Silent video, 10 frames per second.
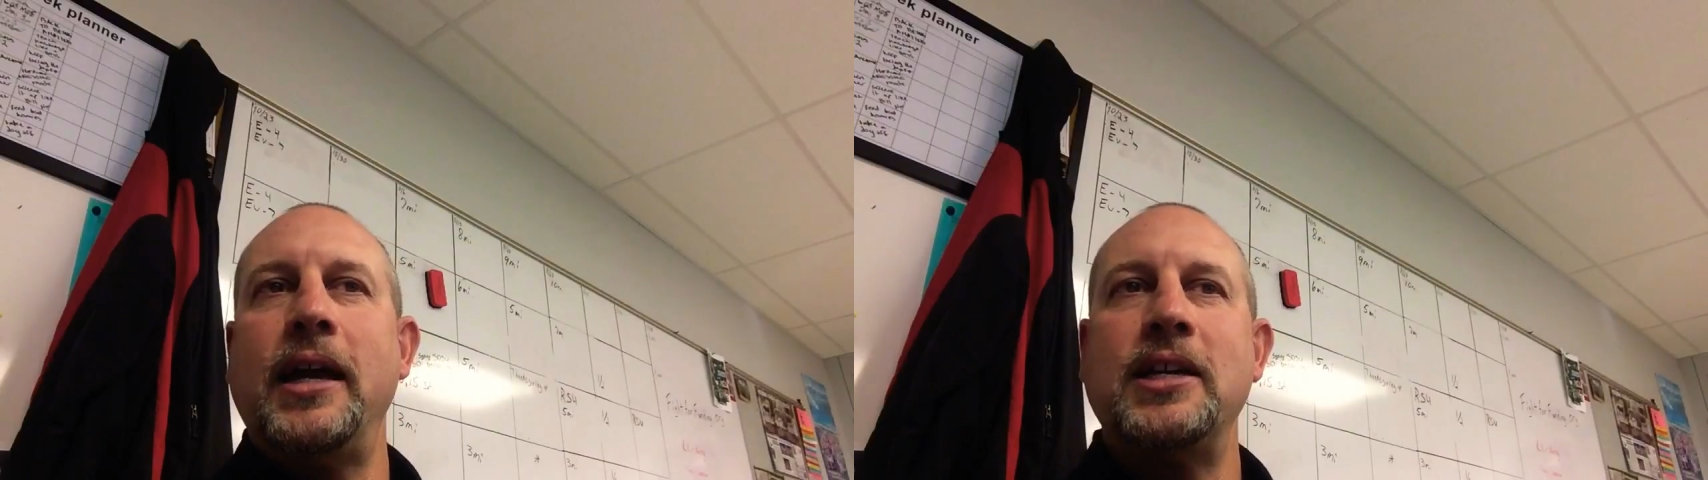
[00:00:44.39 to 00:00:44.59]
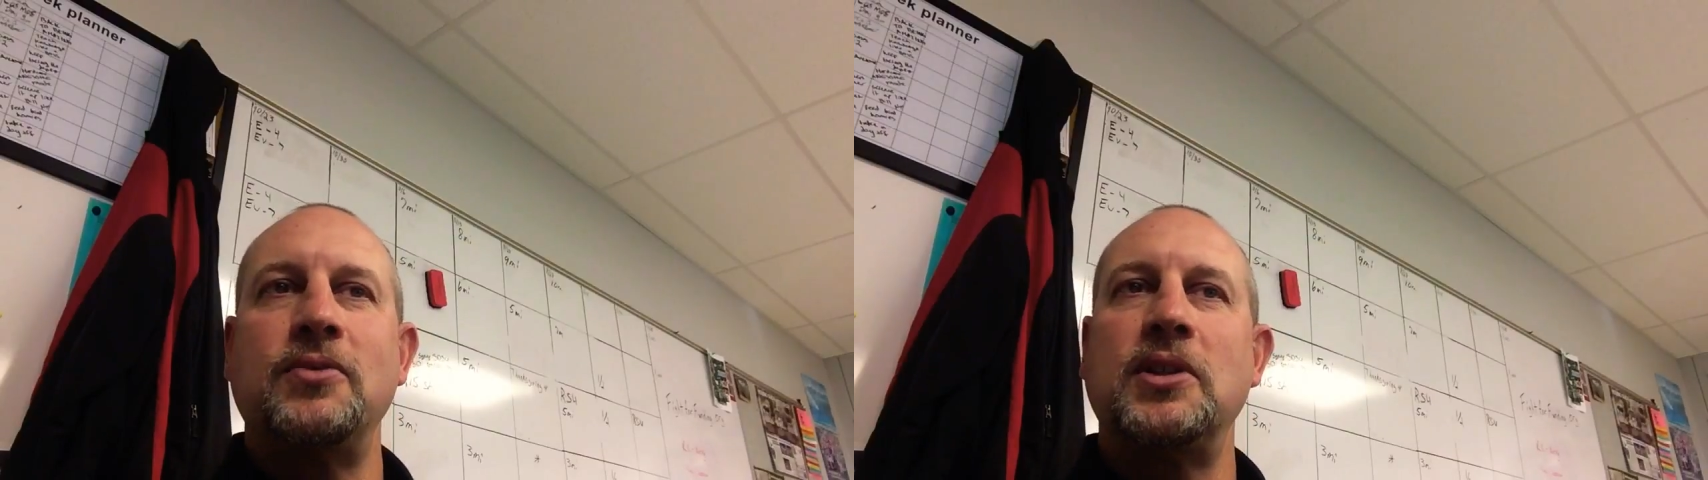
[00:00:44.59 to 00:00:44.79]

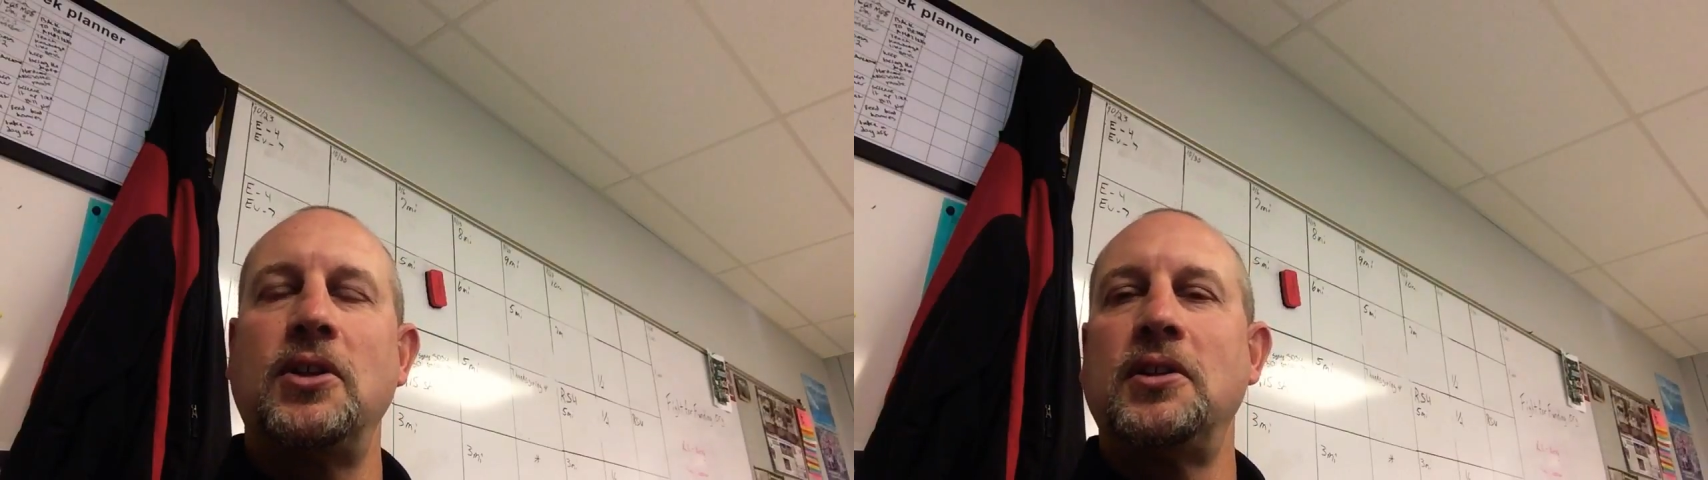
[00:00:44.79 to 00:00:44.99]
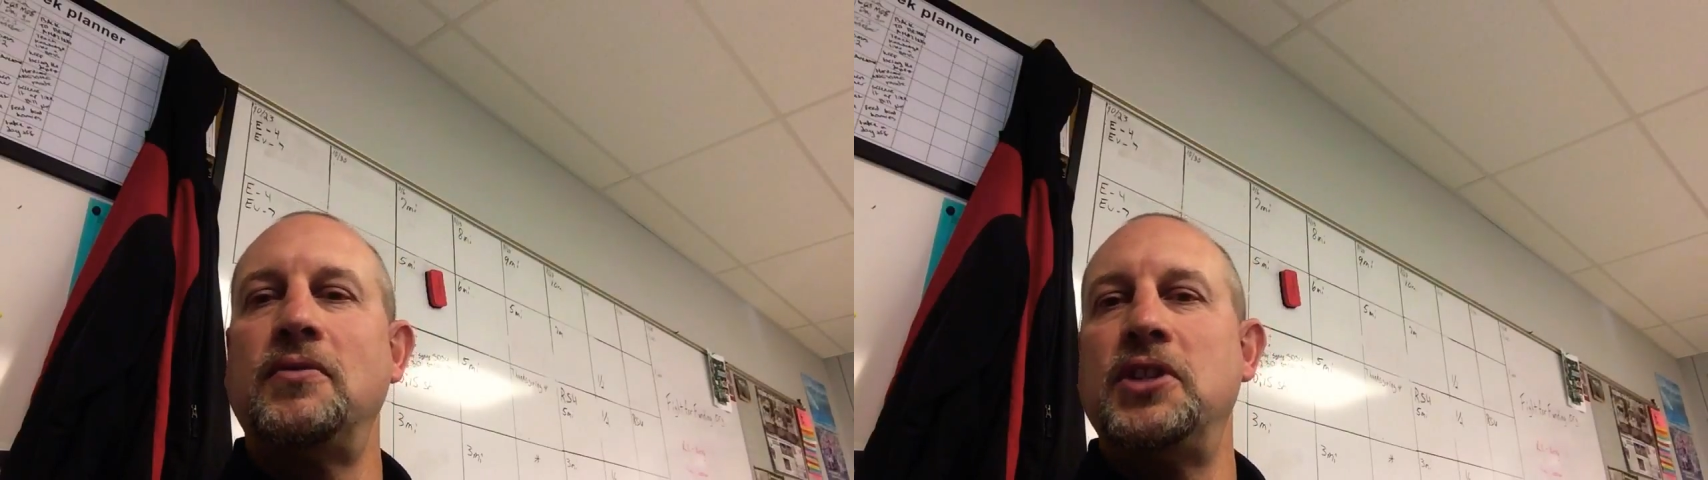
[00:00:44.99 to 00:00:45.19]
as a
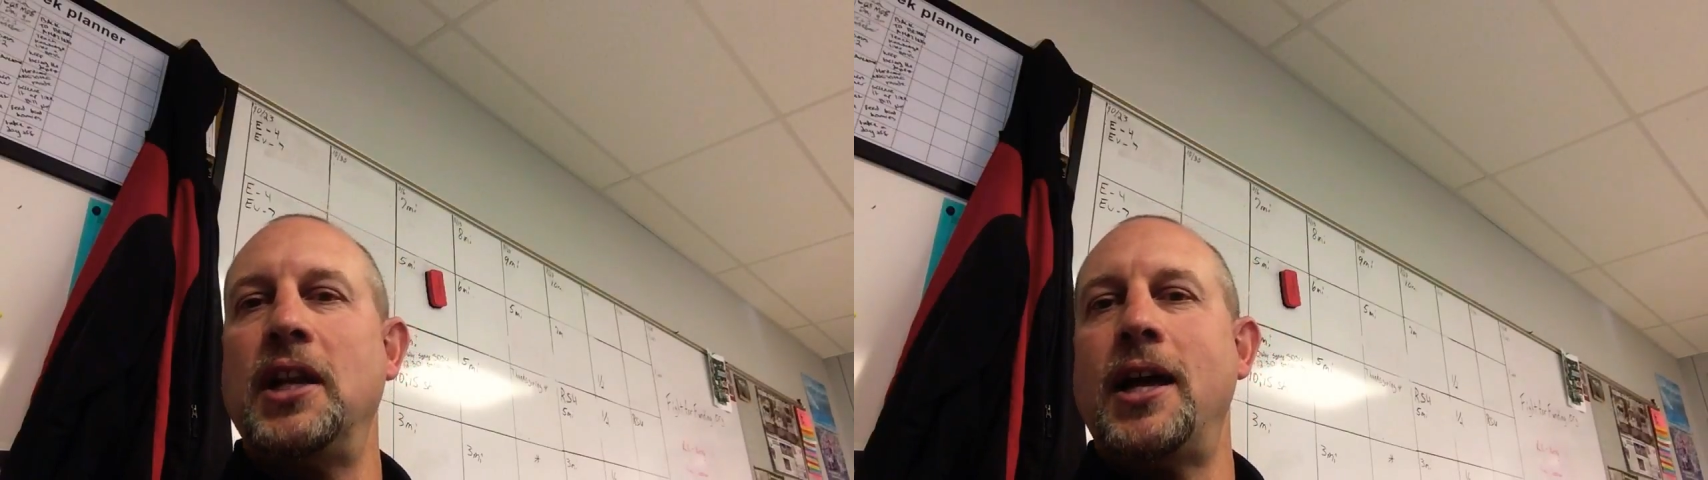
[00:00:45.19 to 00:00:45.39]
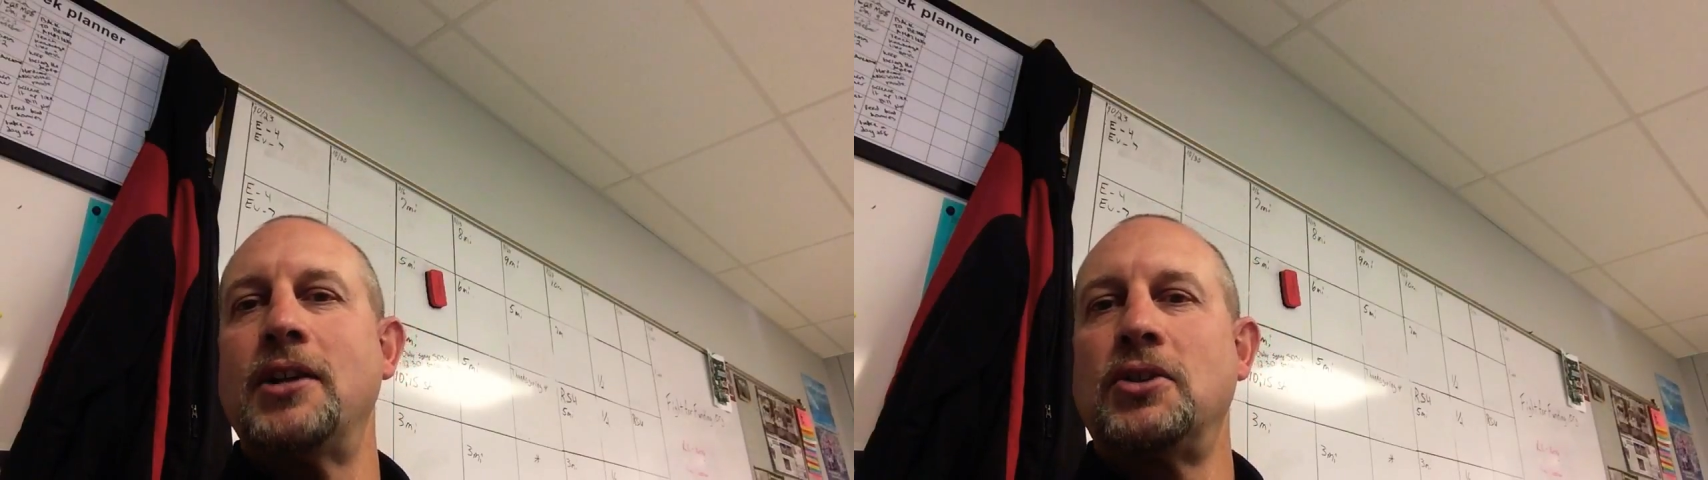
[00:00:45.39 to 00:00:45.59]
result of
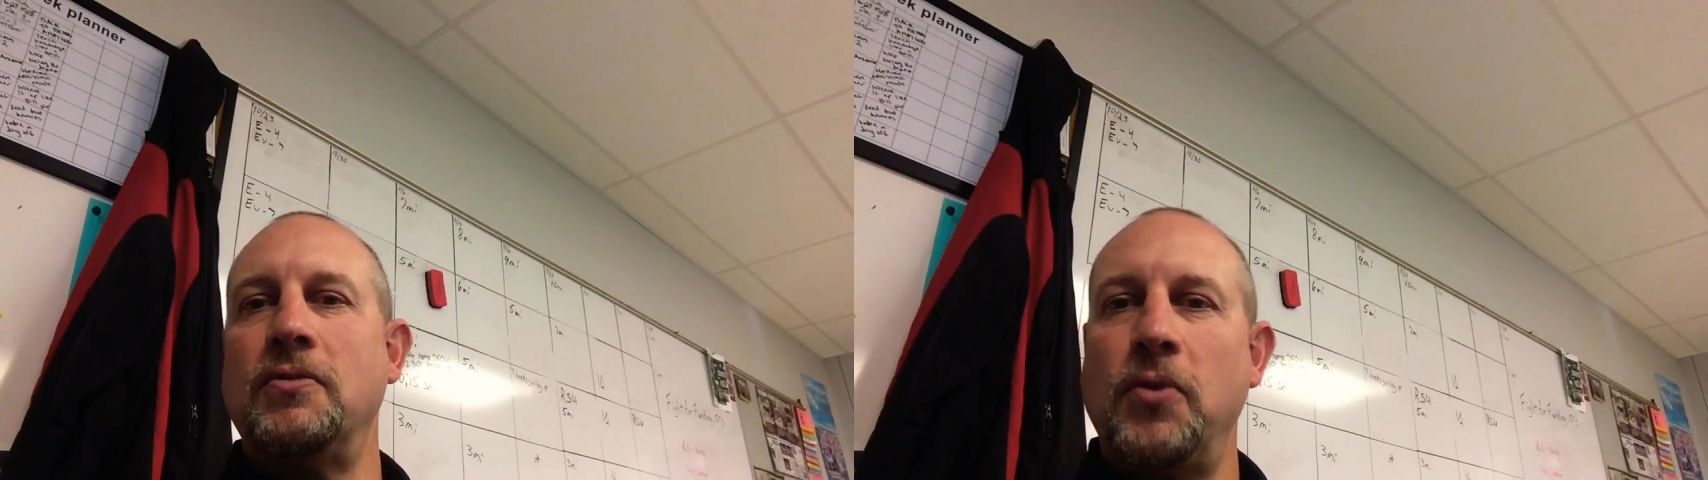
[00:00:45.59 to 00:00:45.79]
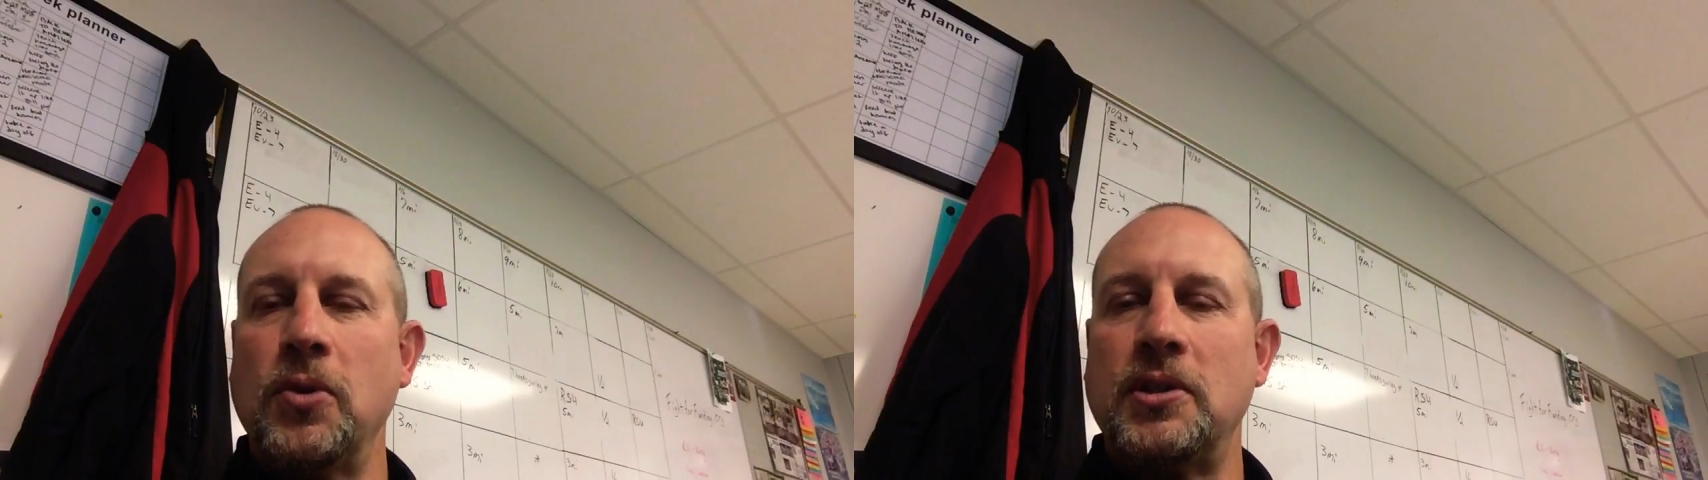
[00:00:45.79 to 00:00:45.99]
geological
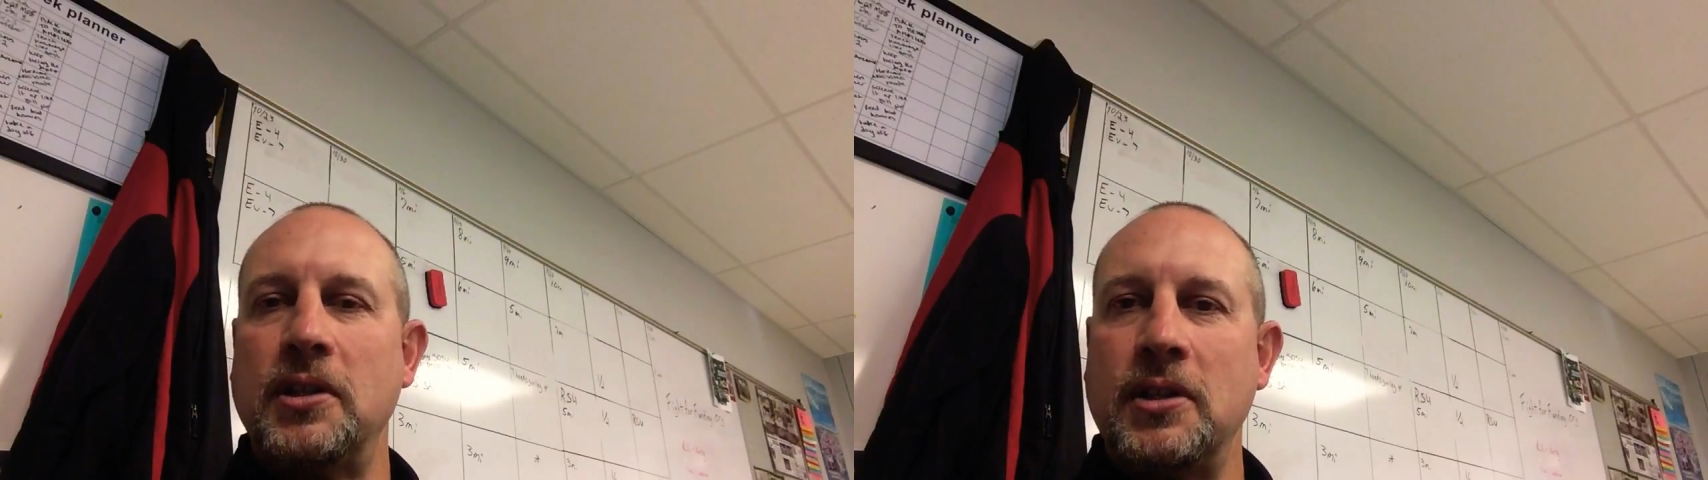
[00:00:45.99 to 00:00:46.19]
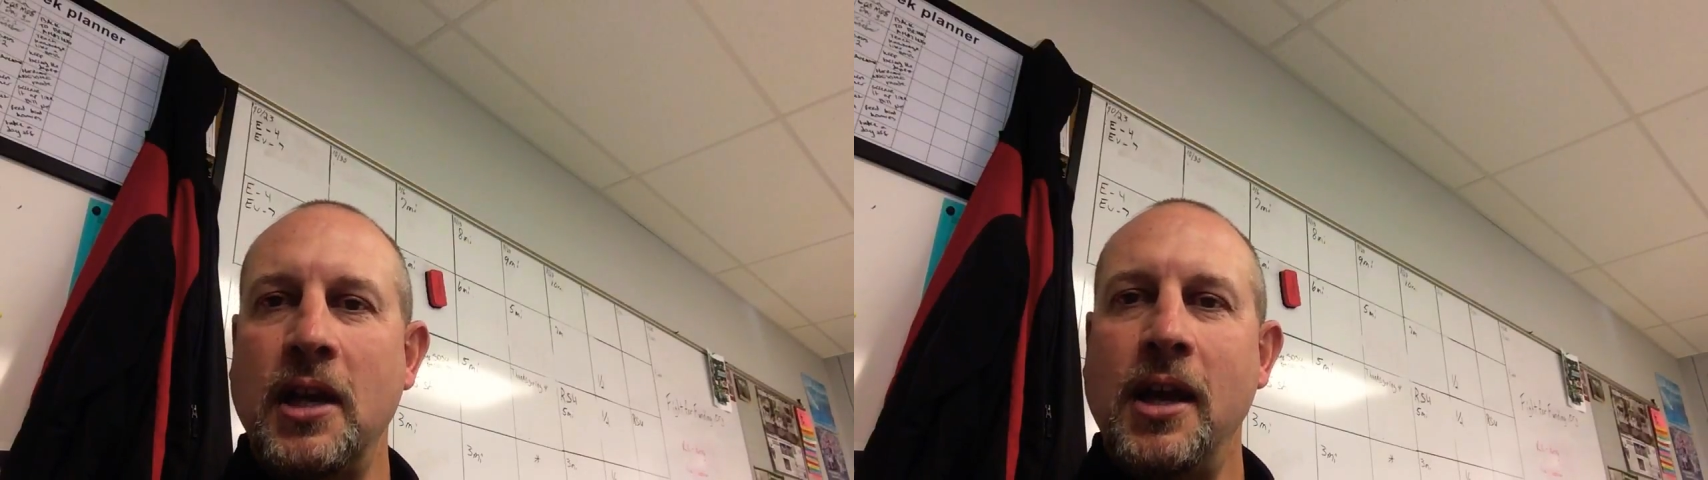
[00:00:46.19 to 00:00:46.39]

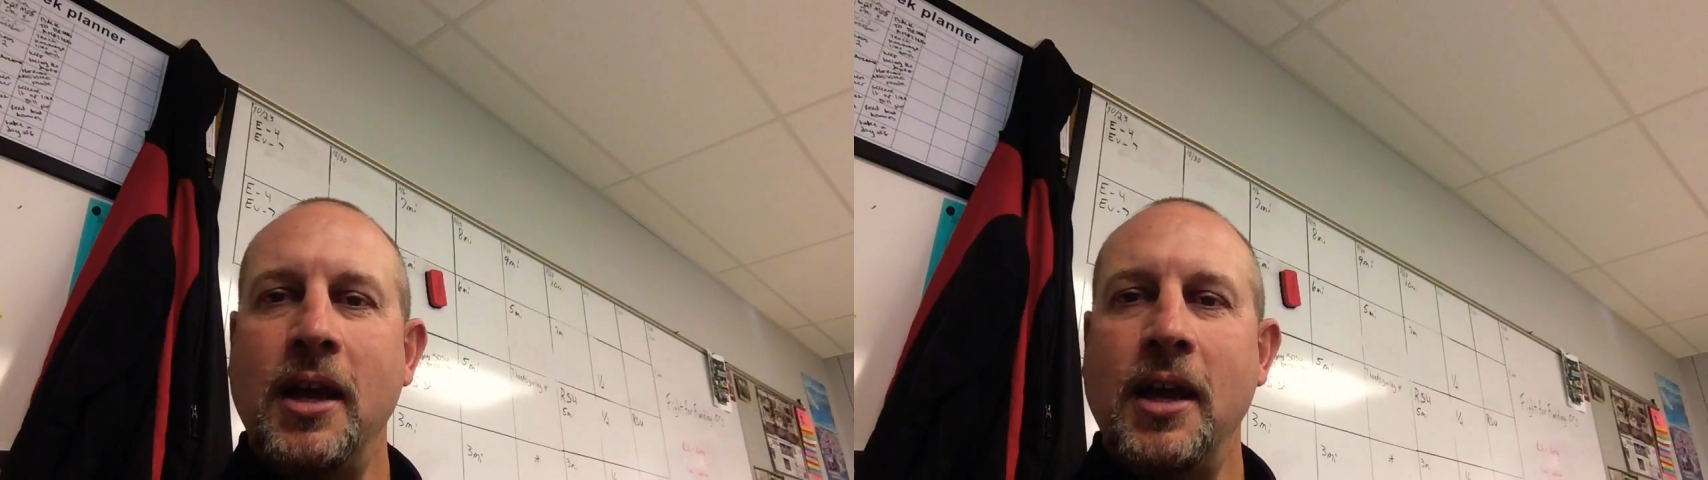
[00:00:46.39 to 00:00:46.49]
forces.